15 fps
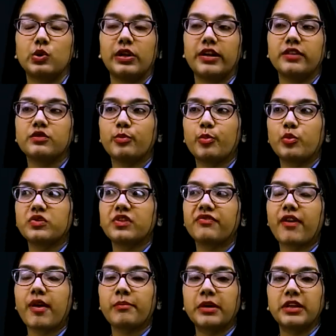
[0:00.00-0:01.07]
So let us suppose
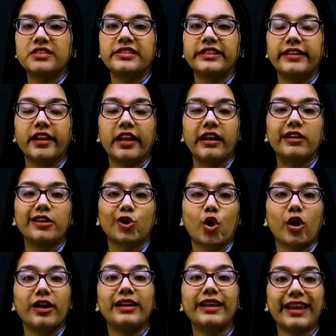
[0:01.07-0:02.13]
if I am considering a
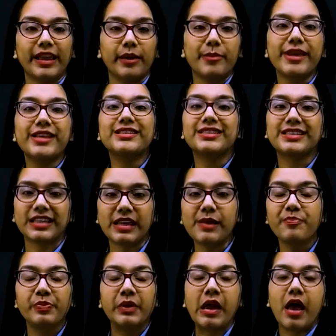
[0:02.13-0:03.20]
triangle ABC